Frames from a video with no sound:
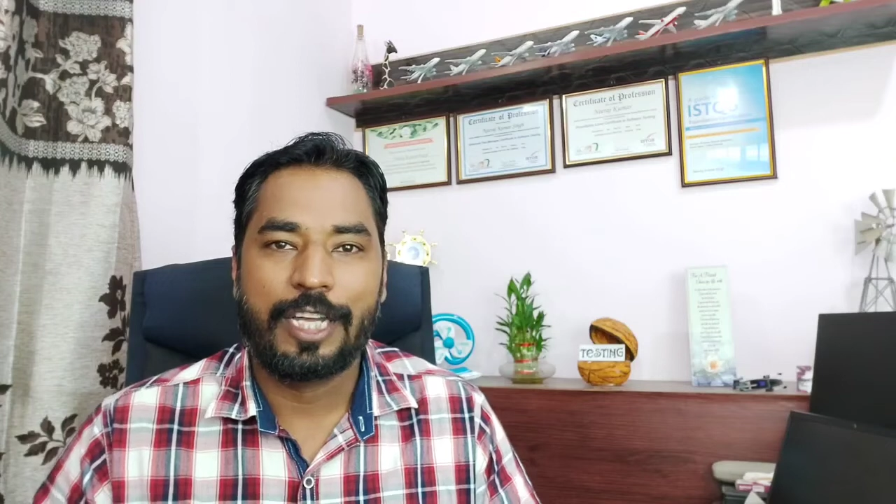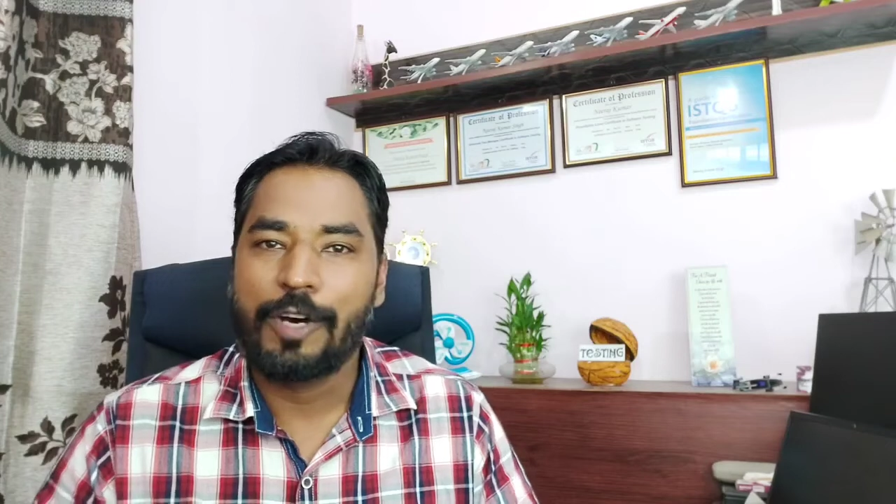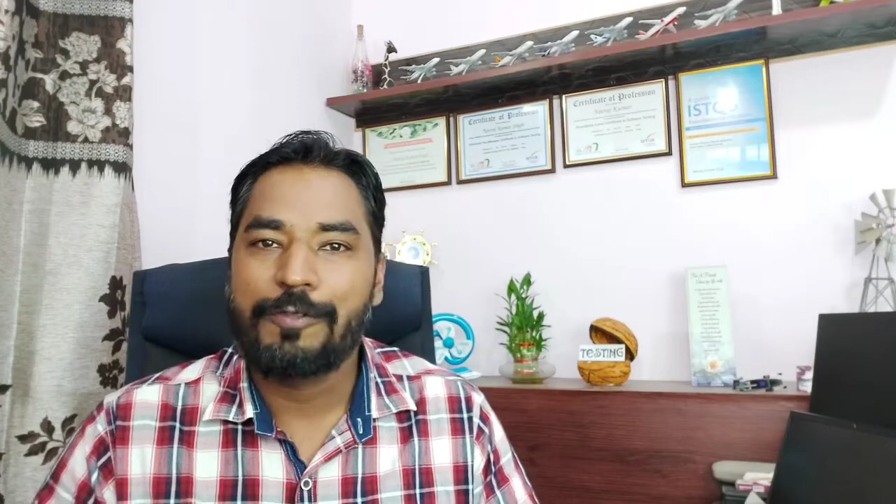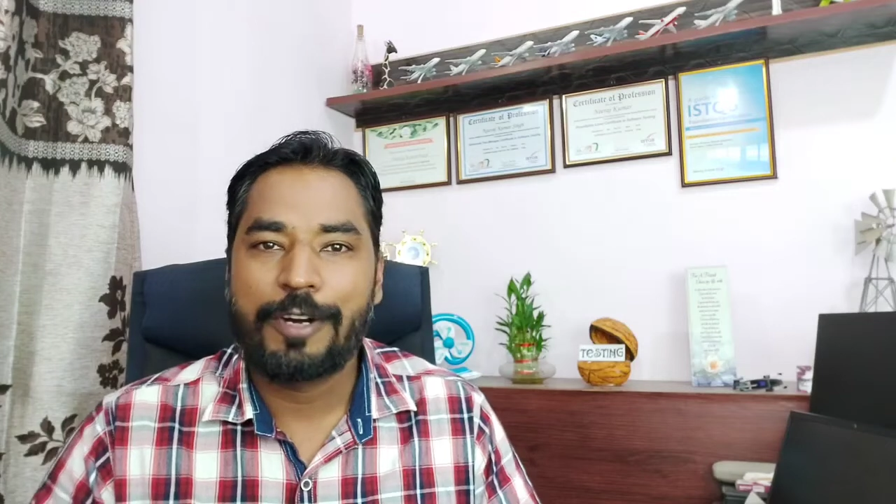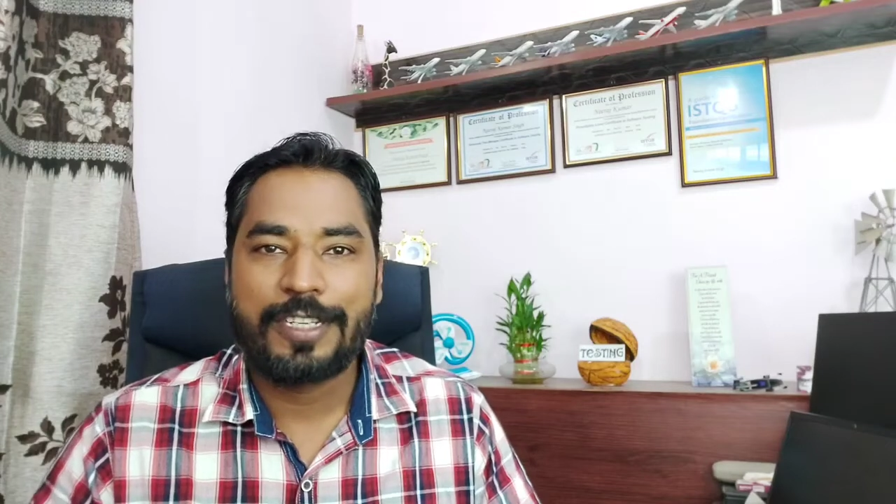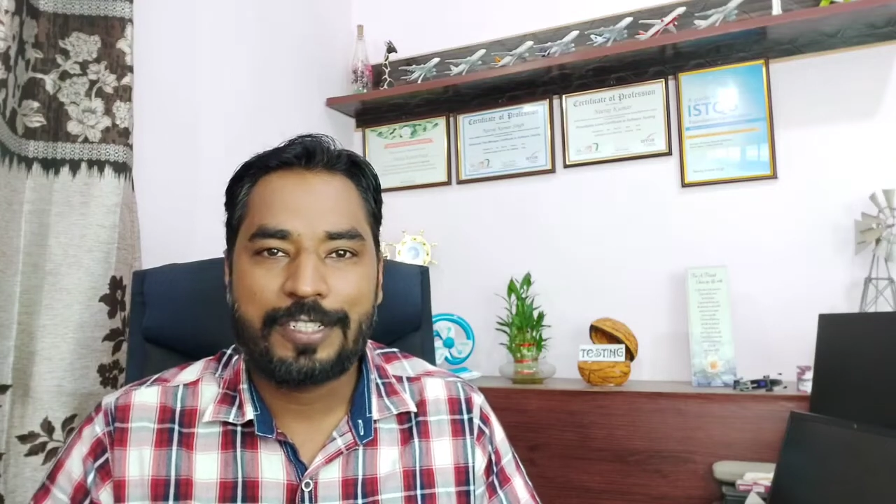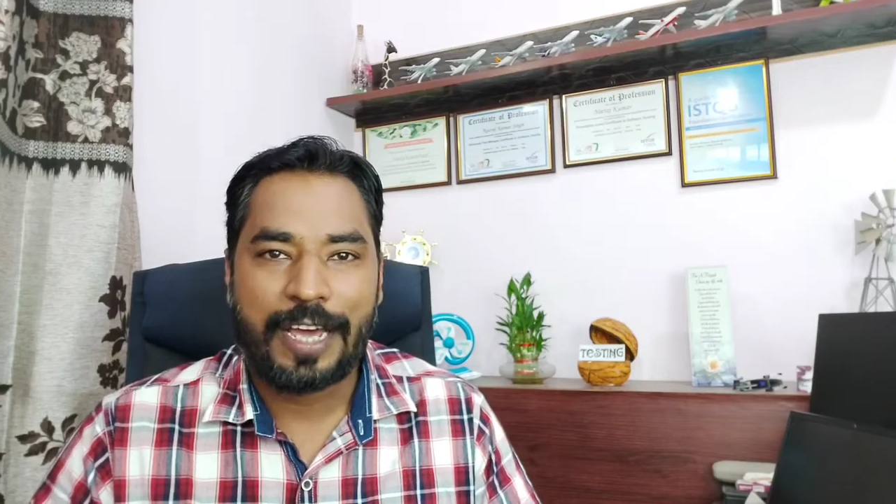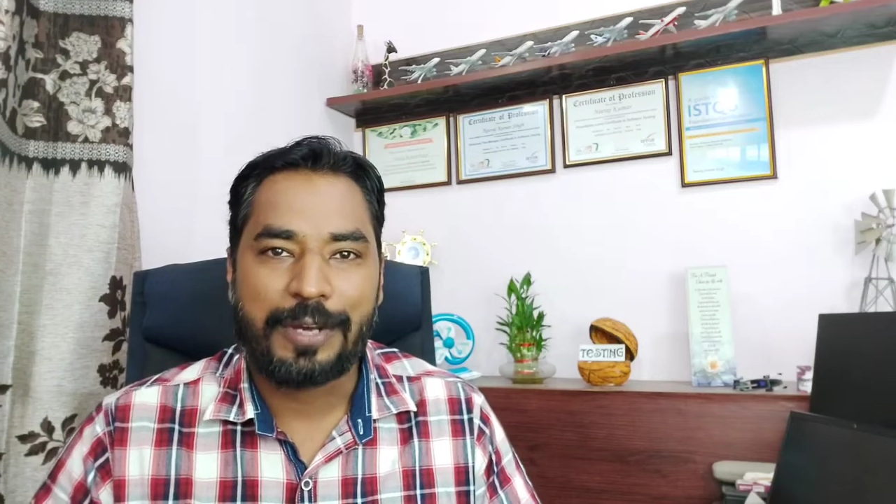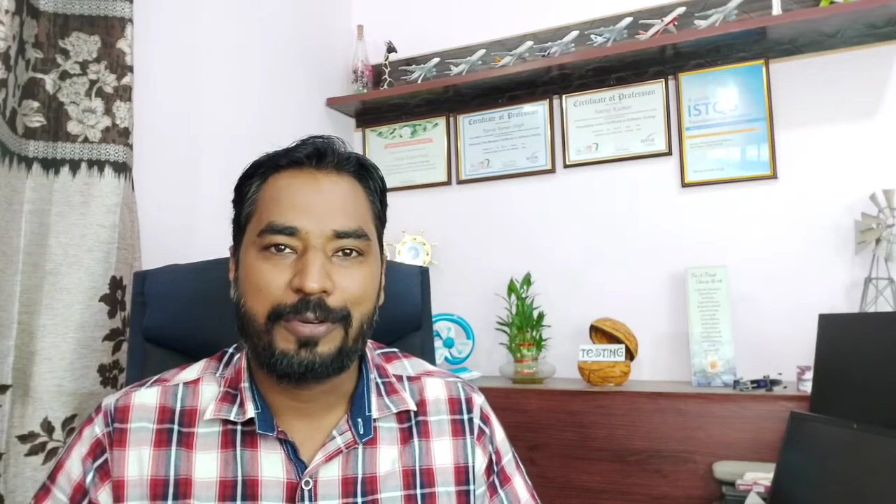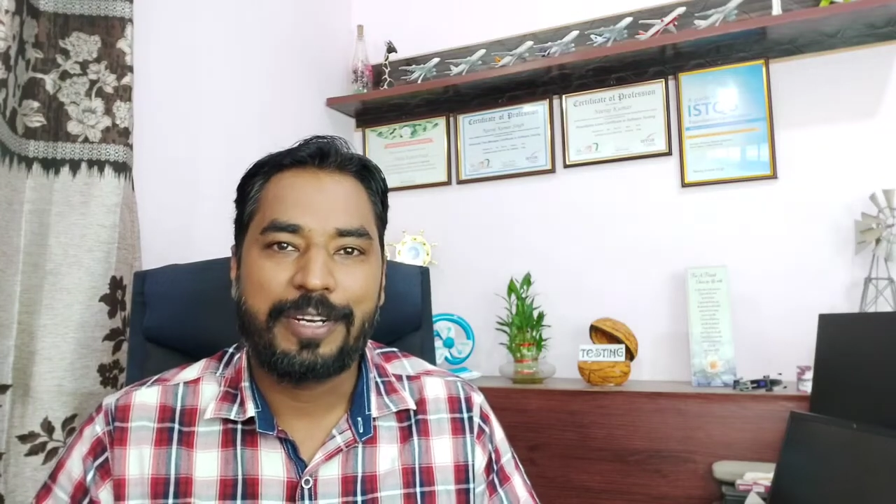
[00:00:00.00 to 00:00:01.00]
Hello friends
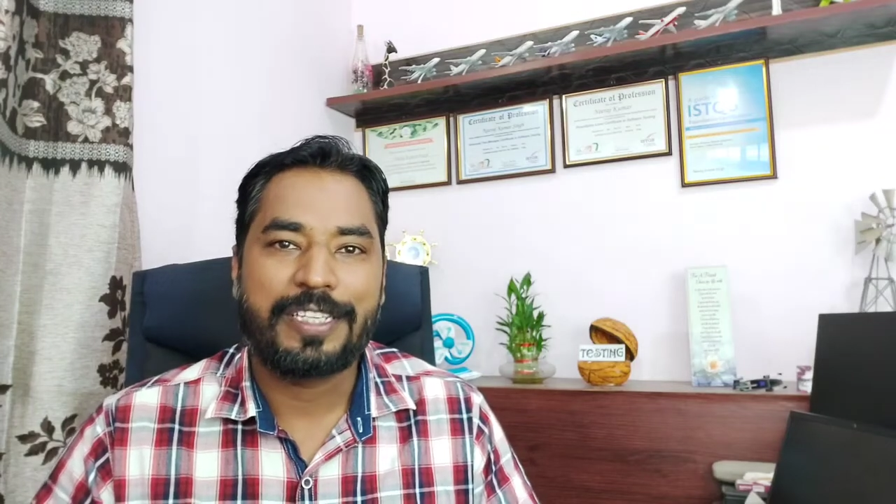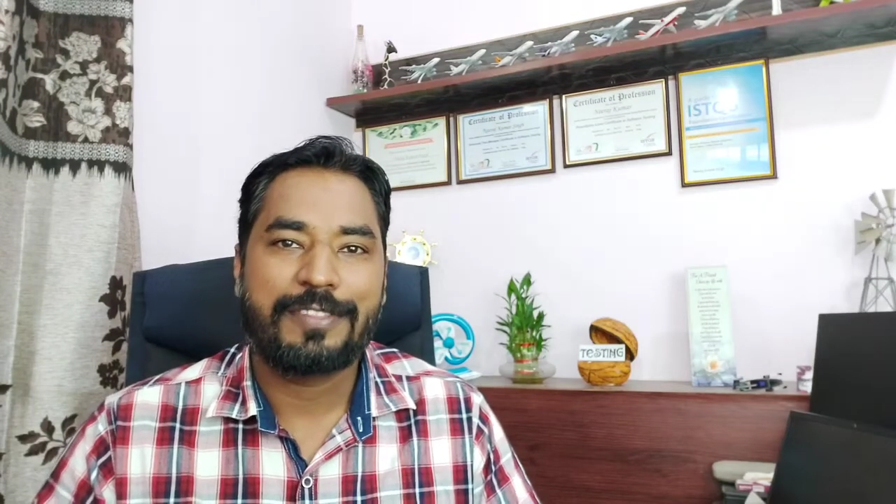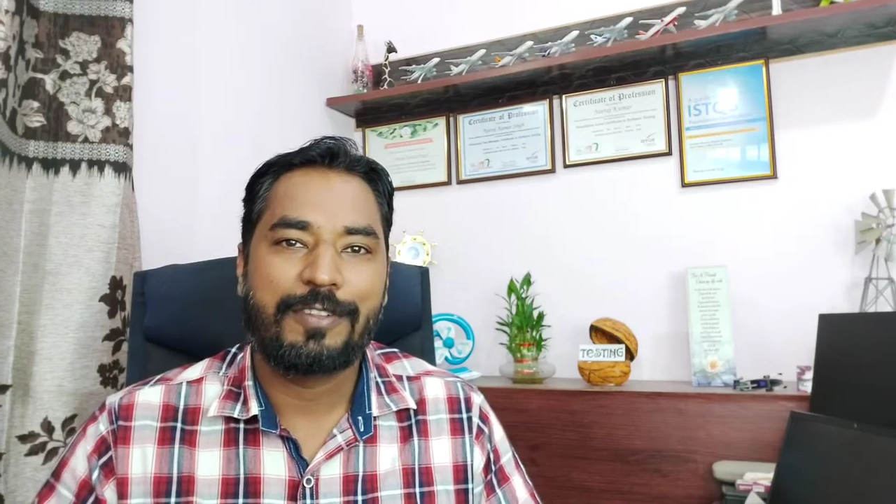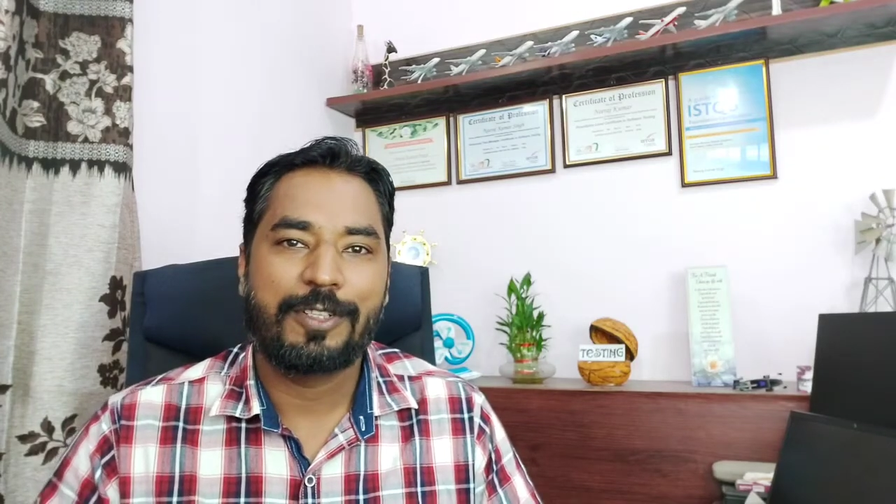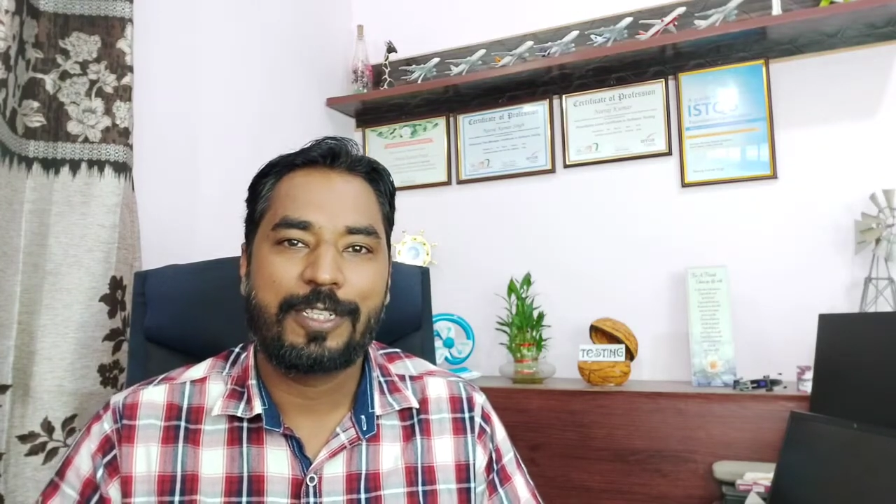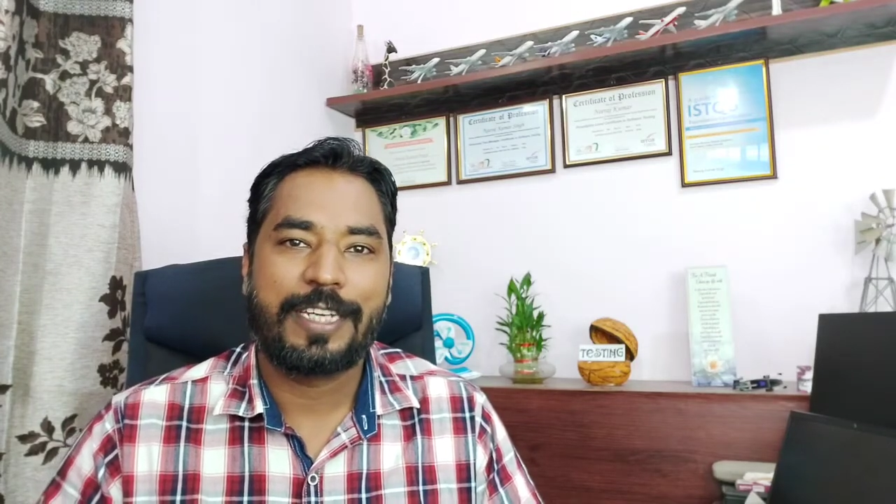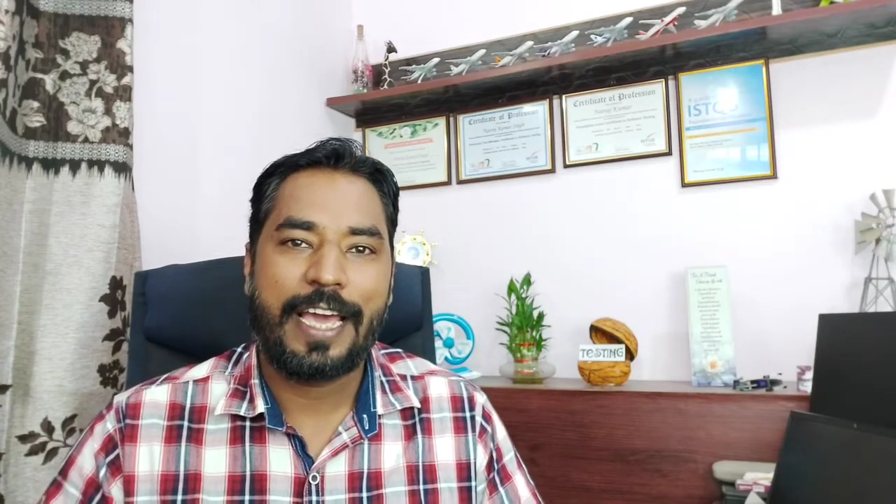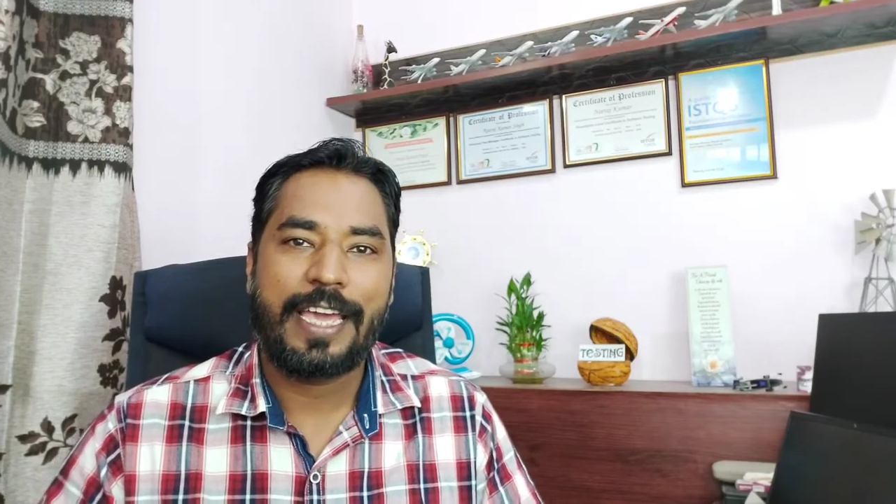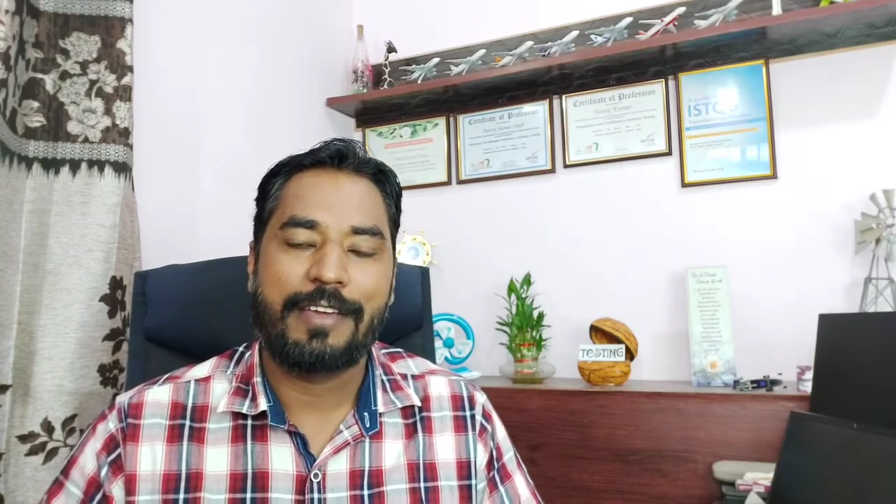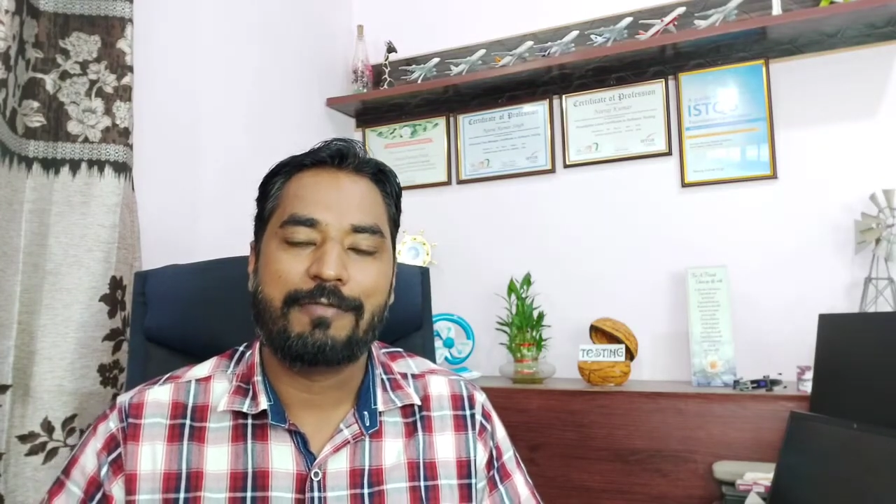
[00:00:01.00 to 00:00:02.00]
and greetings for the
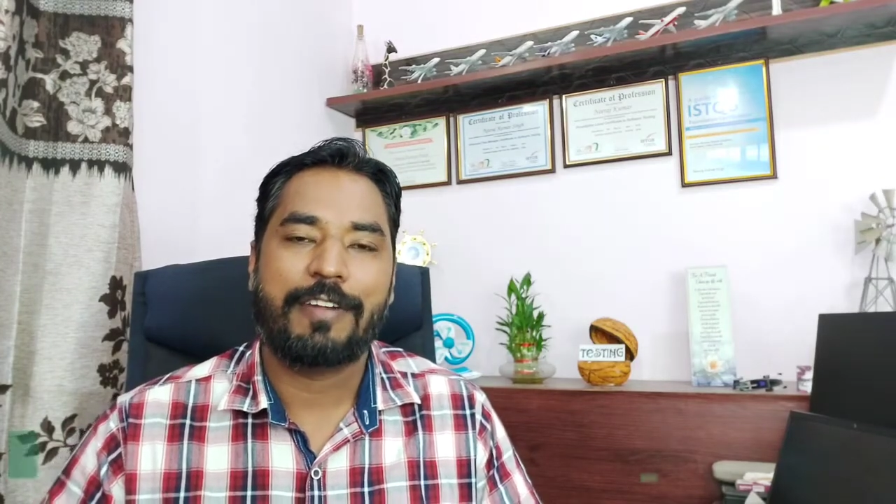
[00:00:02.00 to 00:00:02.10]
day.